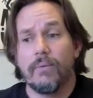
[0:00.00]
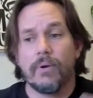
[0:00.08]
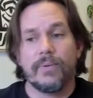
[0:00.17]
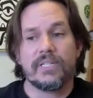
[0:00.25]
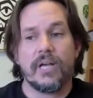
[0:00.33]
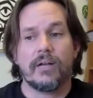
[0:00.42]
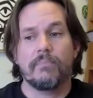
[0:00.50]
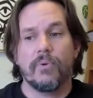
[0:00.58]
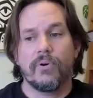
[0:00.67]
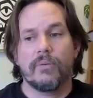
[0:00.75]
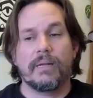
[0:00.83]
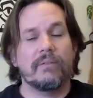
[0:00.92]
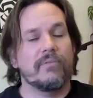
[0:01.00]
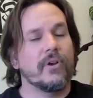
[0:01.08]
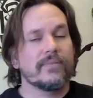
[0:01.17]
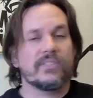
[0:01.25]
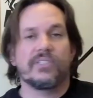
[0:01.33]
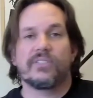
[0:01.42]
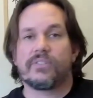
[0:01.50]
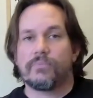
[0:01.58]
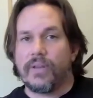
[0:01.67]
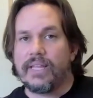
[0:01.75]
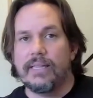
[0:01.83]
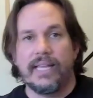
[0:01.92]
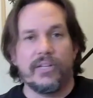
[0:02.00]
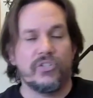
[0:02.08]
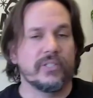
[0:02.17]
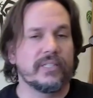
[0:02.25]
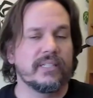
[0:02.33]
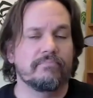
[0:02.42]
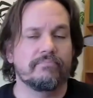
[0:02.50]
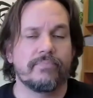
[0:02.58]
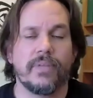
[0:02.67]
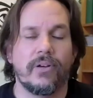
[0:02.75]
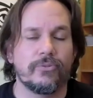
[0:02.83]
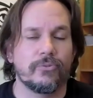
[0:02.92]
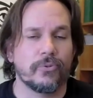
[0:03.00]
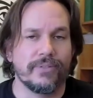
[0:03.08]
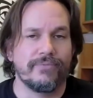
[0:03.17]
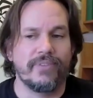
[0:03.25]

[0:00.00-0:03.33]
where we talk more about nervous system regulation and all sorts